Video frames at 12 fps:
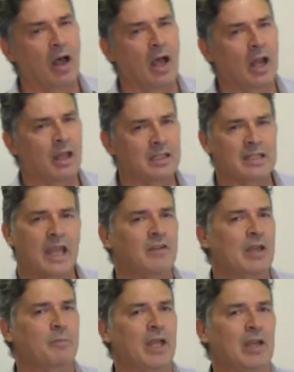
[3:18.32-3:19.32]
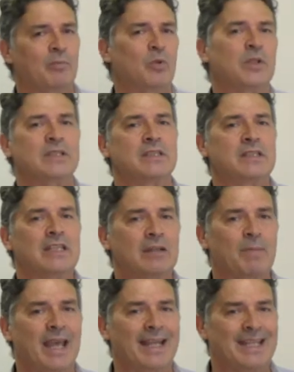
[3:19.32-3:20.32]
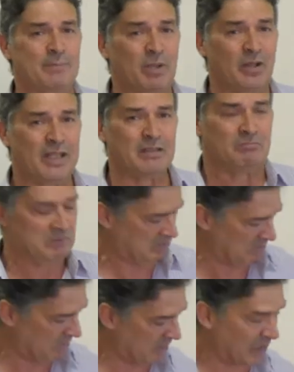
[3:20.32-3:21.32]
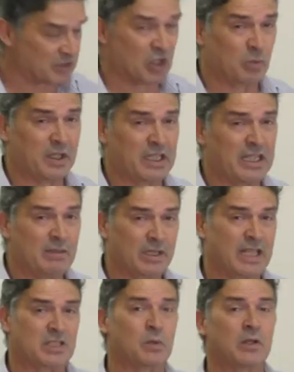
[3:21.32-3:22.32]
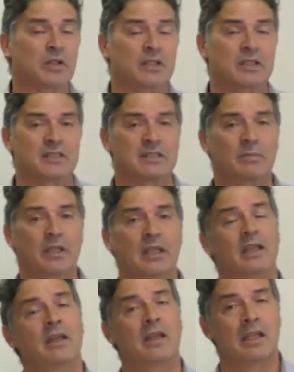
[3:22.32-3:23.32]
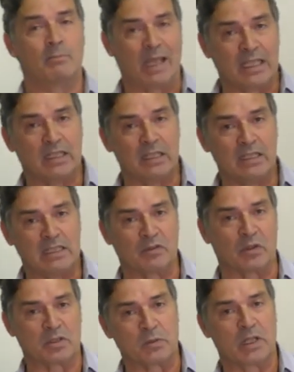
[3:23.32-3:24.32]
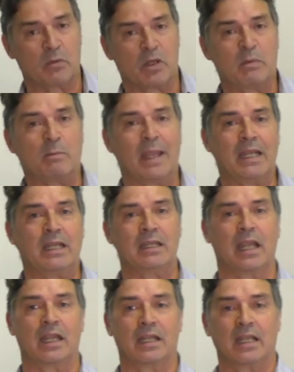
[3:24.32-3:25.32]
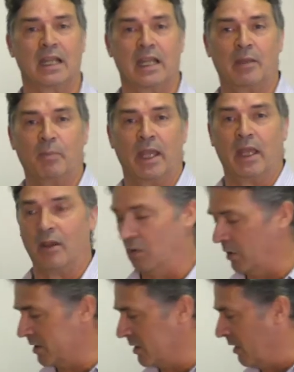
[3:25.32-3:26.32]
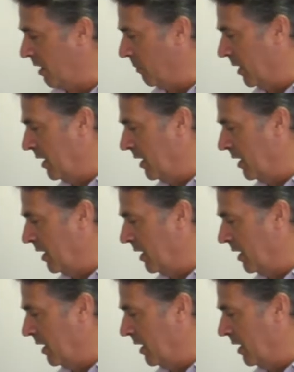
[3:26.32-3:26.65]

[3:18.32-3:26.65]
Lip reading: I like to have our PowerPoint sitting at about hip height. There's not one here, but that's where it needs to be. Make it easy for us. We don't want to be bending down to get our power all the time.